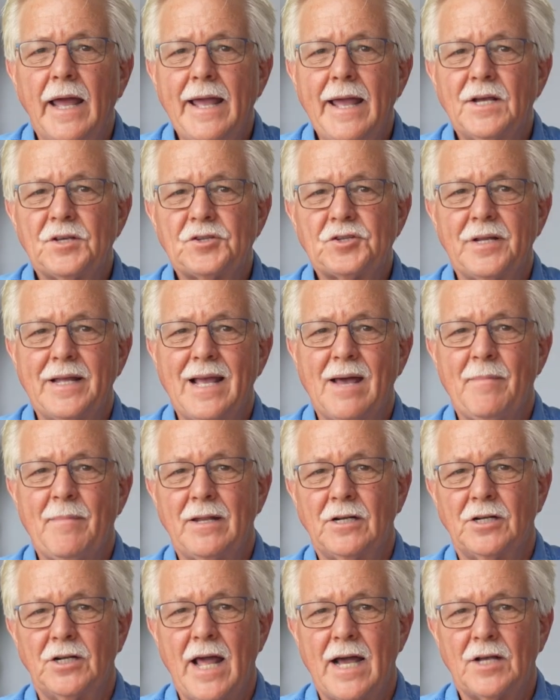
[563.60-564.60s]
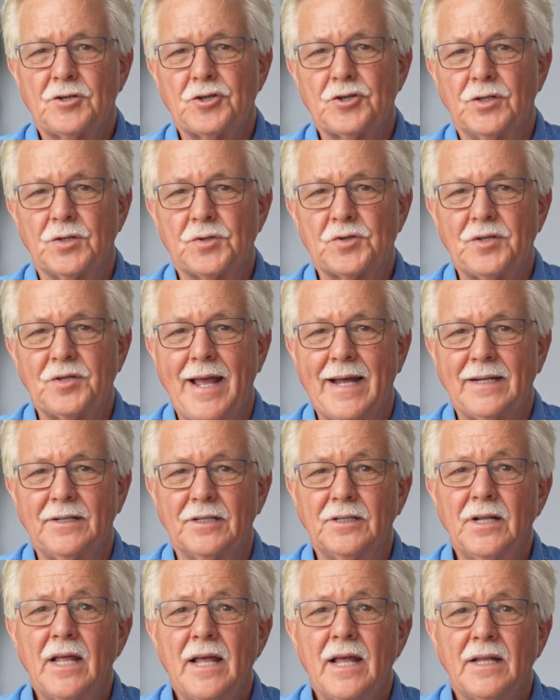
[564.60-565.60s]
ASTM International
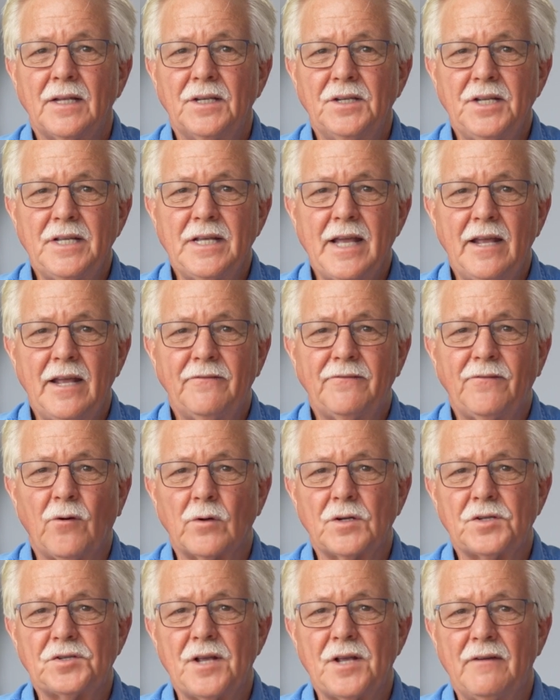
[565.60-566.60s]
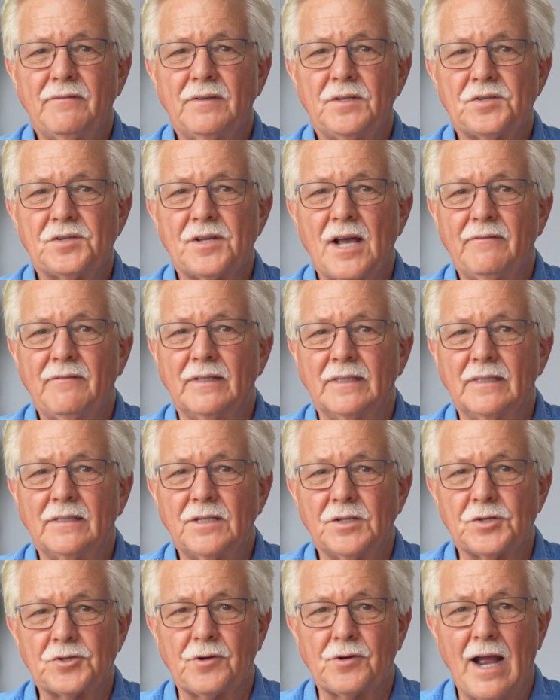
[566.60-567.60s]
Standard D8477,
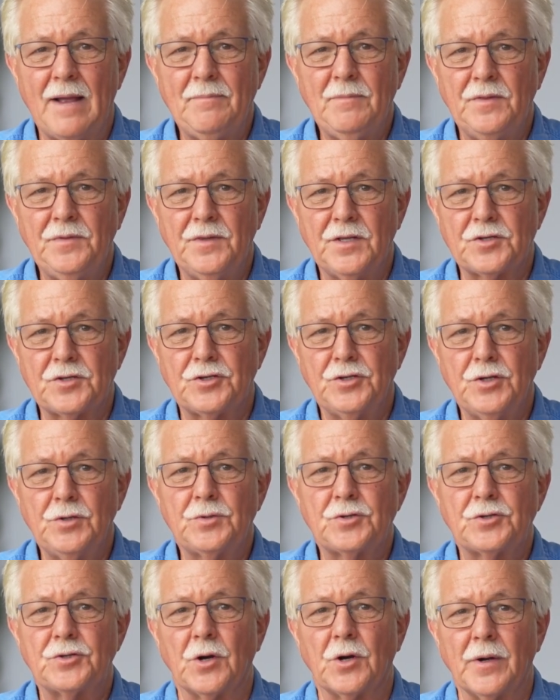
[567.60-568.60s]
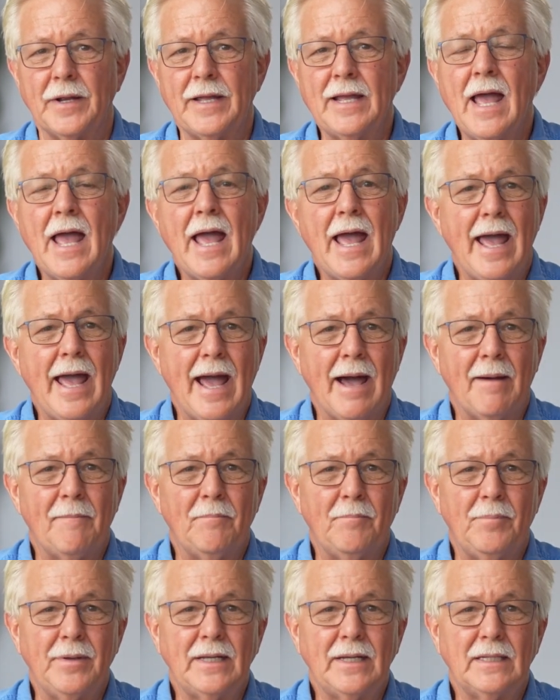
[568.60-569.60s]
described in this news story
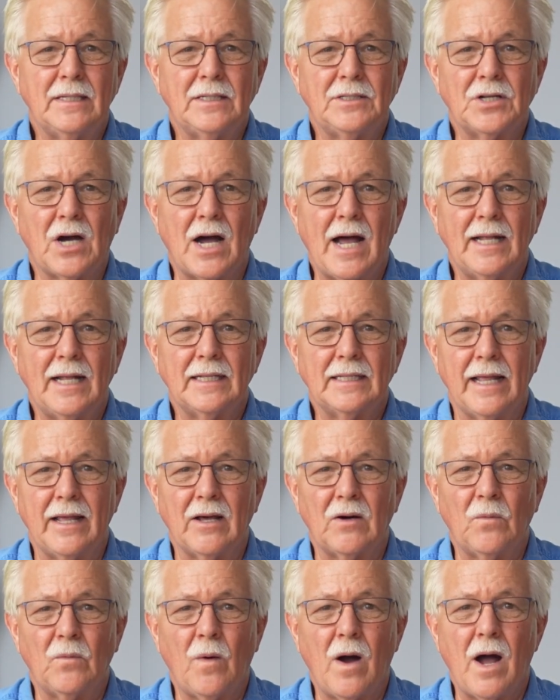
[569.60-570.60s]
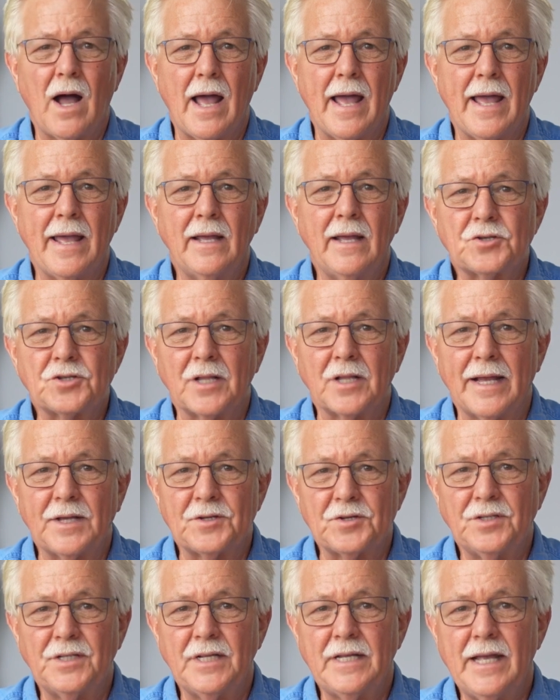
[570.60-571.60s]
at
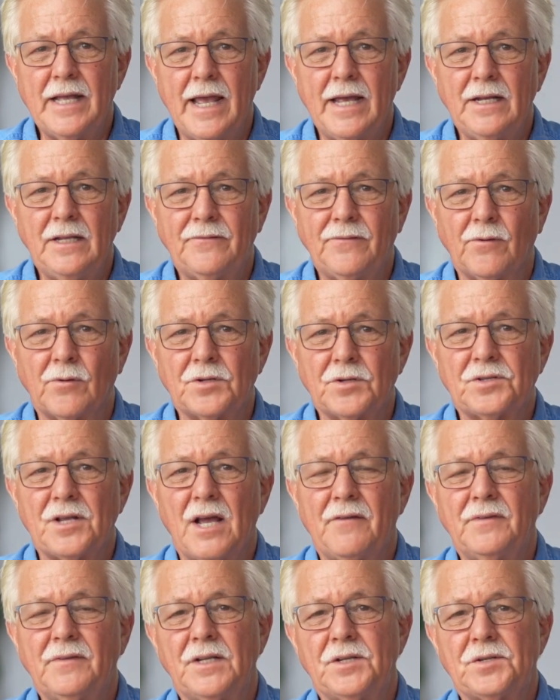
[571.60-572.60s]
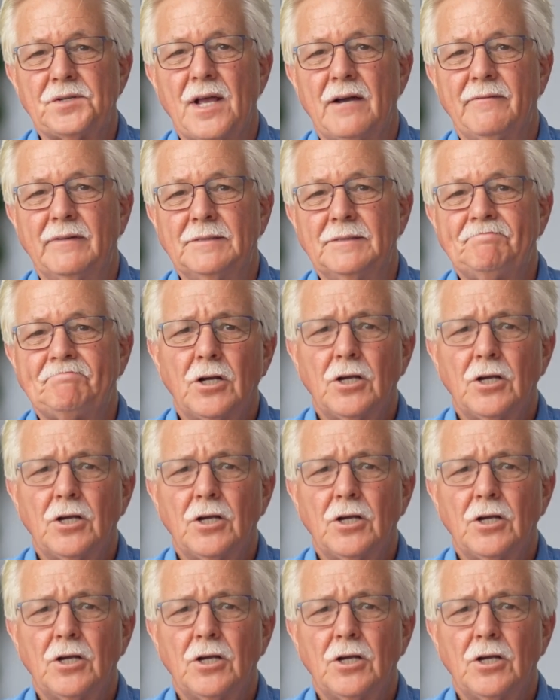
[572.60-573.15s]
bit.ly/D8477.